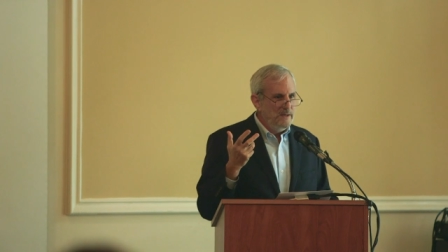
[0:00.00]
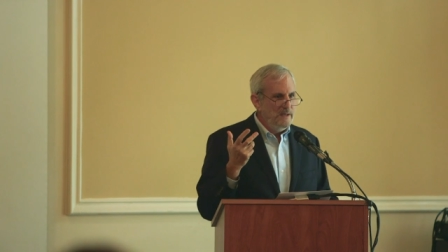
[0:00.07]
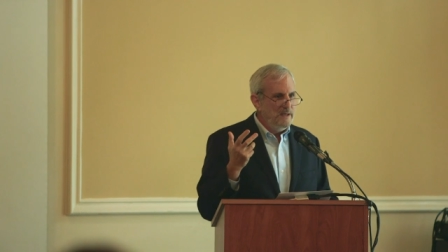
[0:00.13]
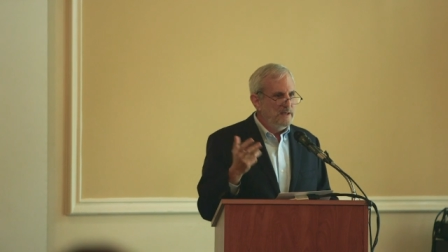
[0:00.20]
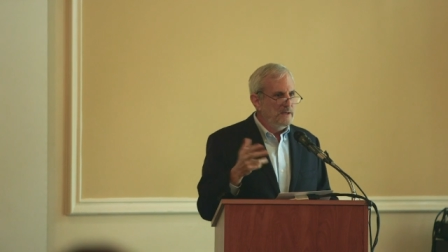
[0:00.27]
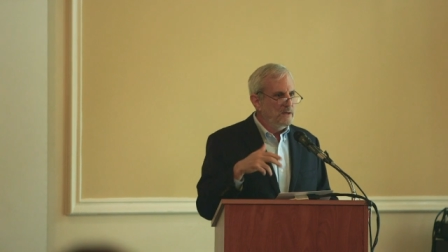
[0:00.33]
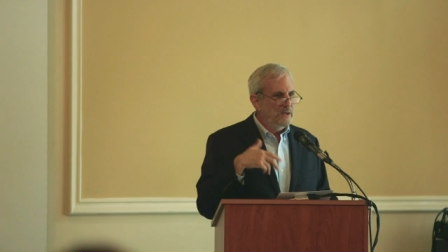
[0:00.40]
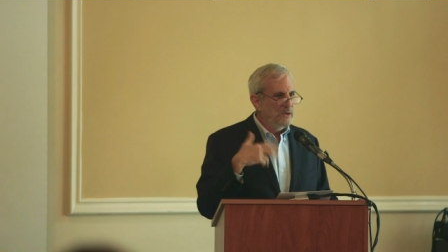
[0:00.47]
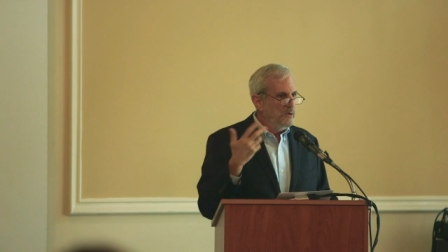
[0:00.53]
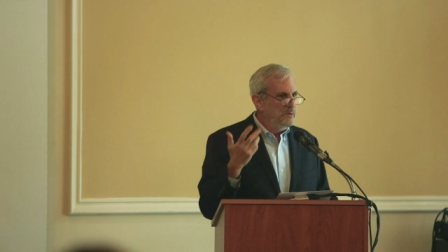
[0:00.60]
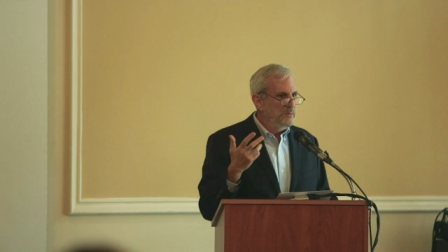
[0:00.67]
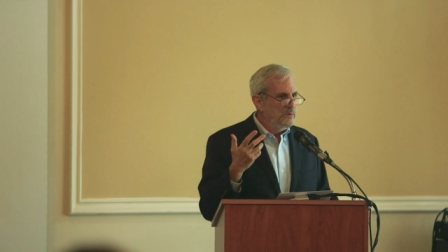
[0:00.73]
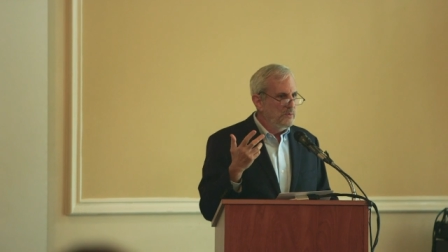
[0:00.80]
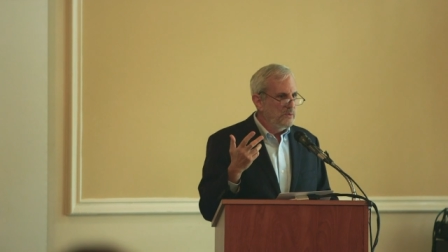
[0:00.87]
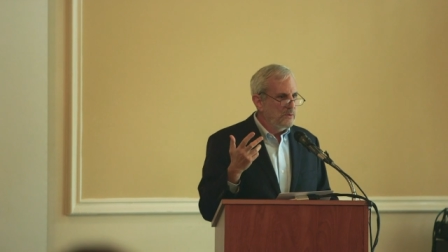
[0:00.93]
in a
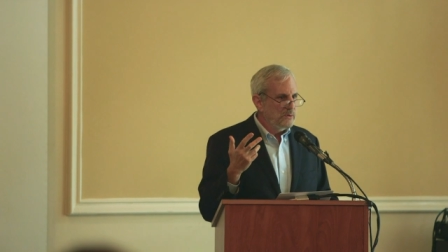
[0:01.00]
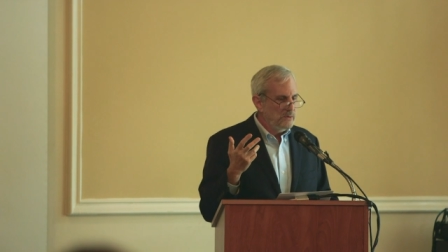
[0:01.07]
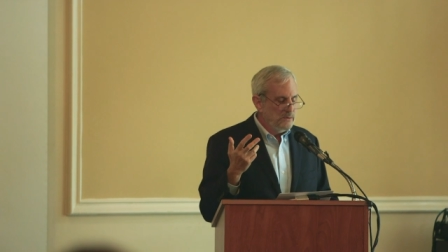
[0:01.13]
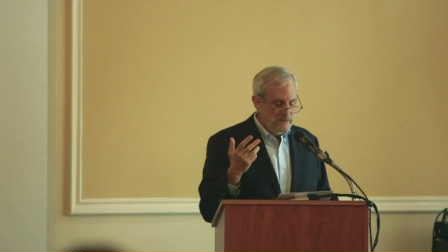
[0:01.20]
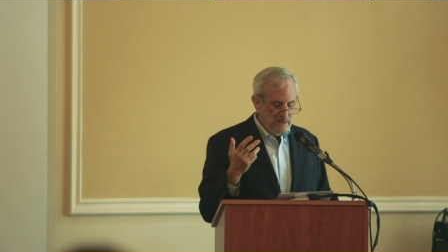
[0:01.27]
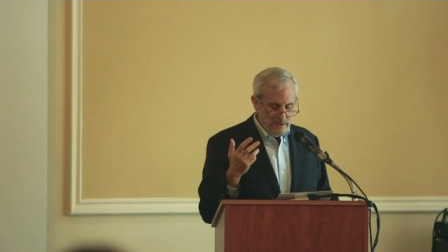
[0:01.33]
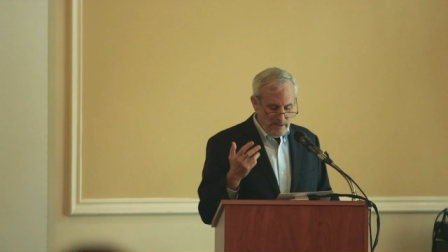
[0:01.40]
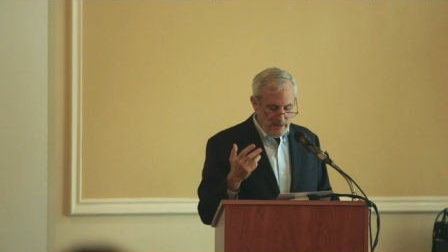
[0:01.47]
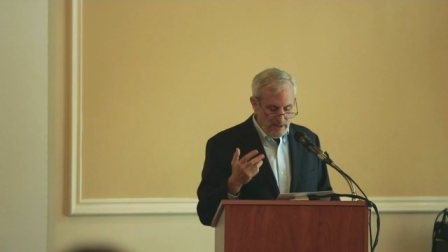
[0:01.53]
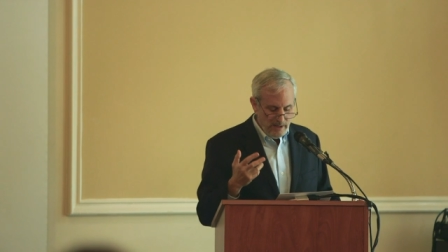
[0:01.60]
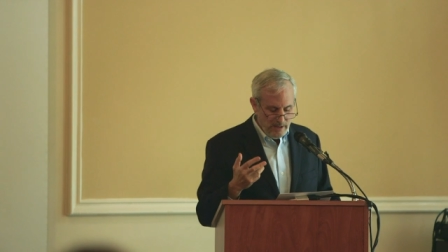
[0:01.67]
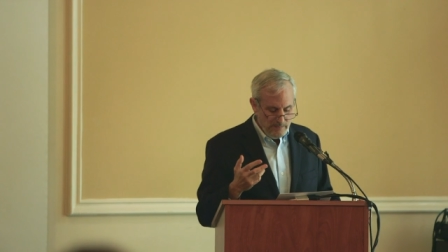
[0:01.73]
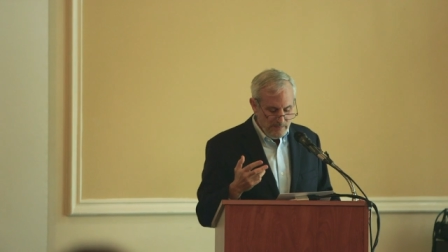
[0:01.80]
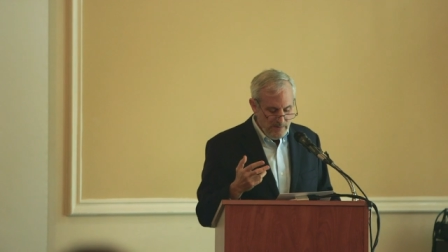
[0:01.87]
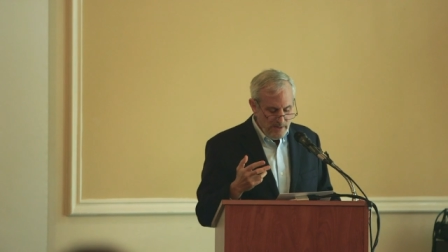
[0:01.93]
global world,
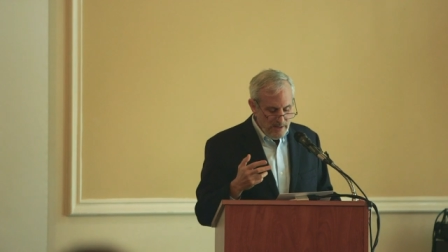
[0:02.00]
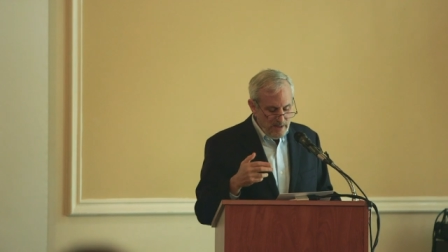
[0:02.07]
um,